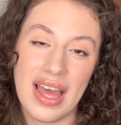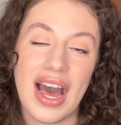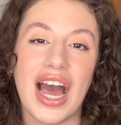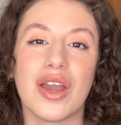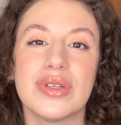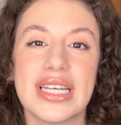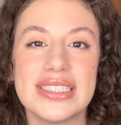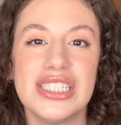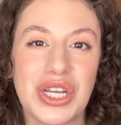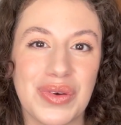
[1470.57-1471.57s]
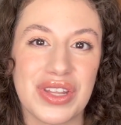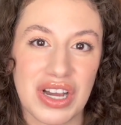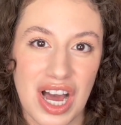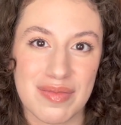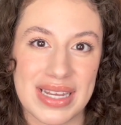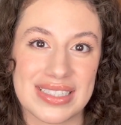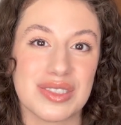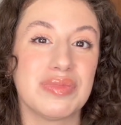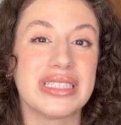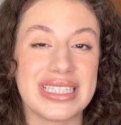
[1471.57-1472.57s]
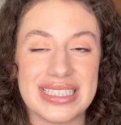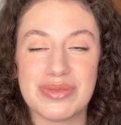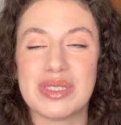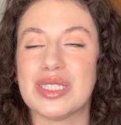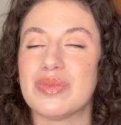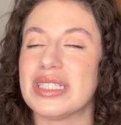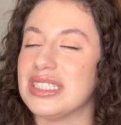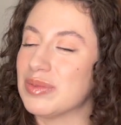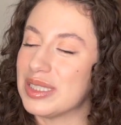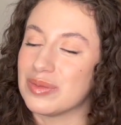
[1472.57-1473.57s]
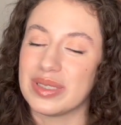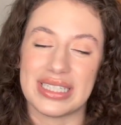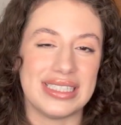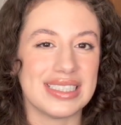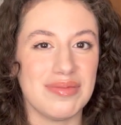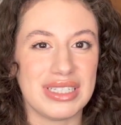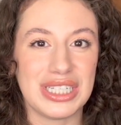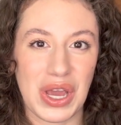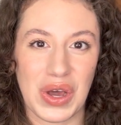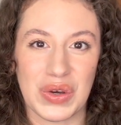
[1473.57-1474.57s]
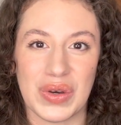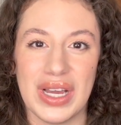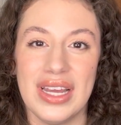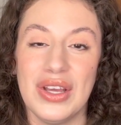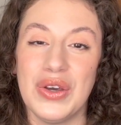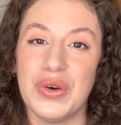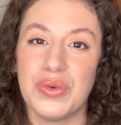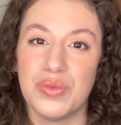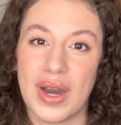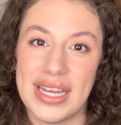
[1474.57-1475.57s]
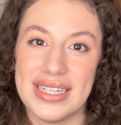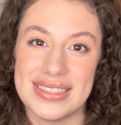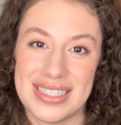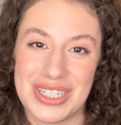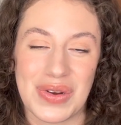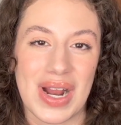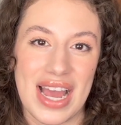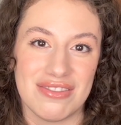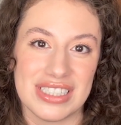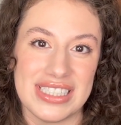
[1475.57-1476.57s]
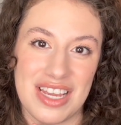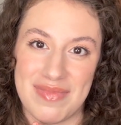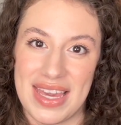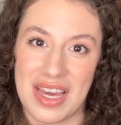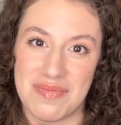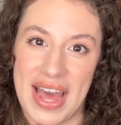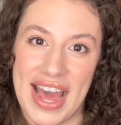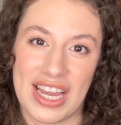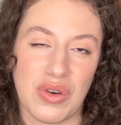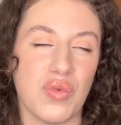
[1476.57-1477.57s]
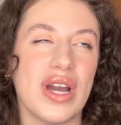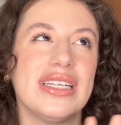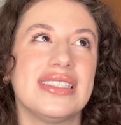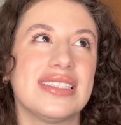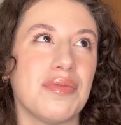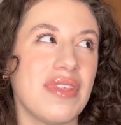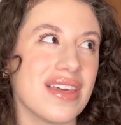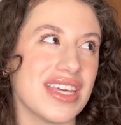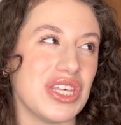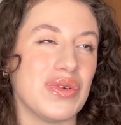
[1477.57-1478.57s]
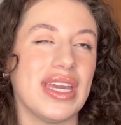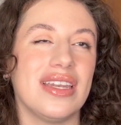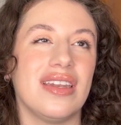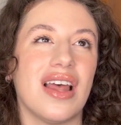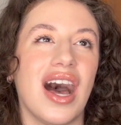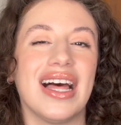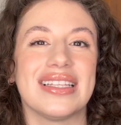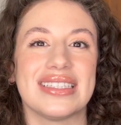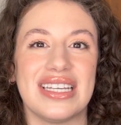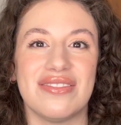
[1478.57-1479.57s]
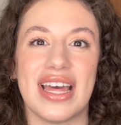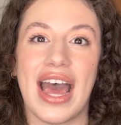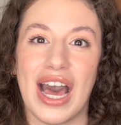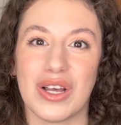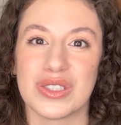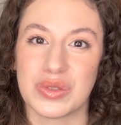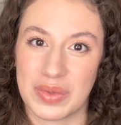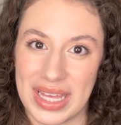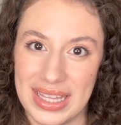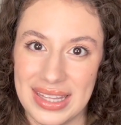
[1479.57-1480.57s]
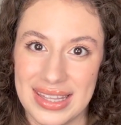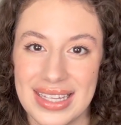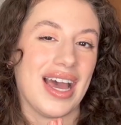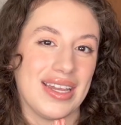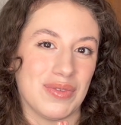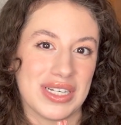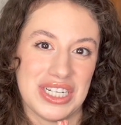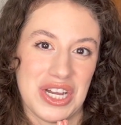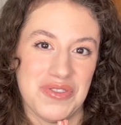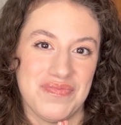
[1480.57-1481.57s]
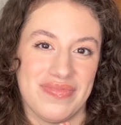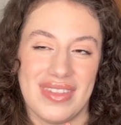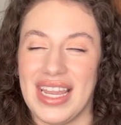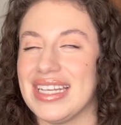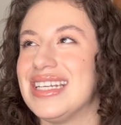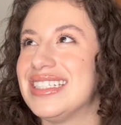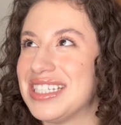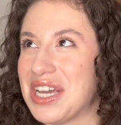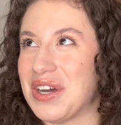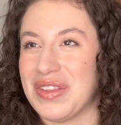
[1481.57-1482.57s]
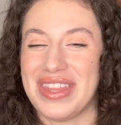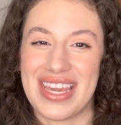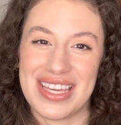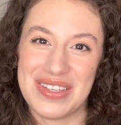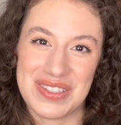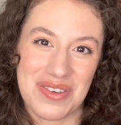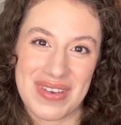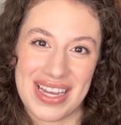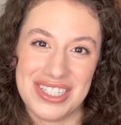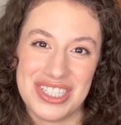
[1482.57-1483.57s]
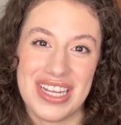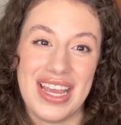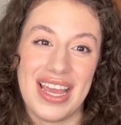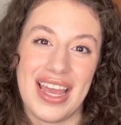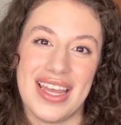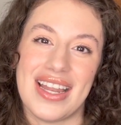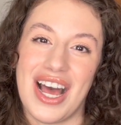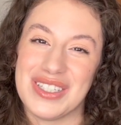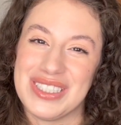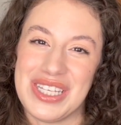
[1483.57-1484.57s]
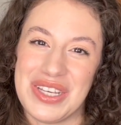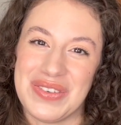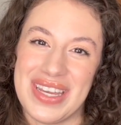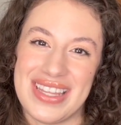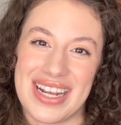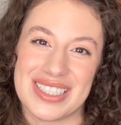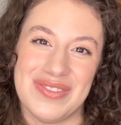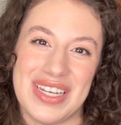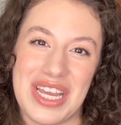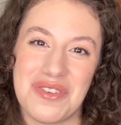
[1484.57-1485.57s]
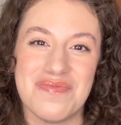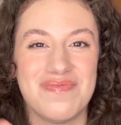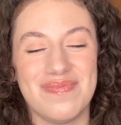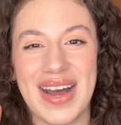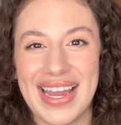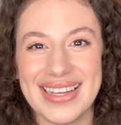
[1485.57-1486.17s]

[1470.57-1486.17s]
I would like to know in the comments, please, please, please, please, please let me know what is in your everyday makeup bag. What is something that you cannot leave the house with? I want to know. I need to know. Thank you so much, and I'll see you in the next video. Bye.